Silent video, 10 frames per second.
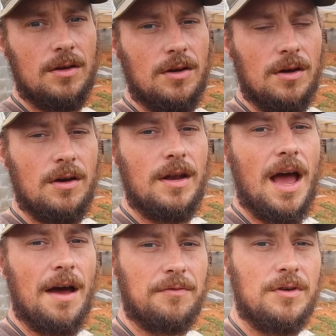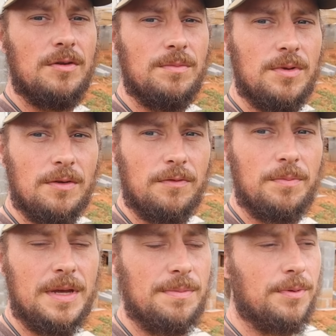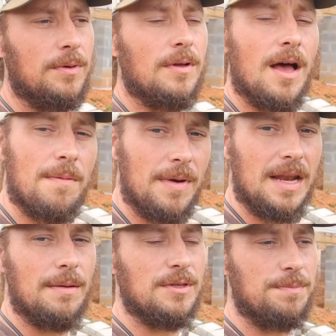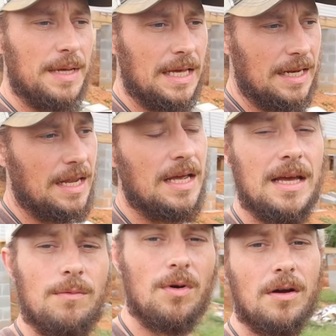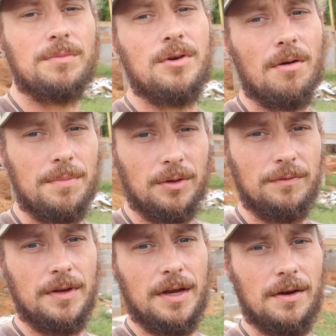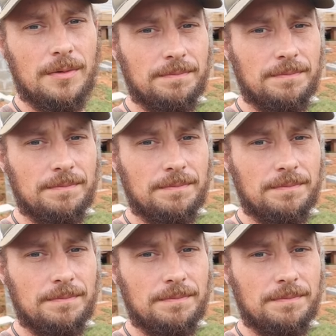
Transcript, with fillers: Good afternoon, beautiful people. My name is Ben, and welcome to our build video.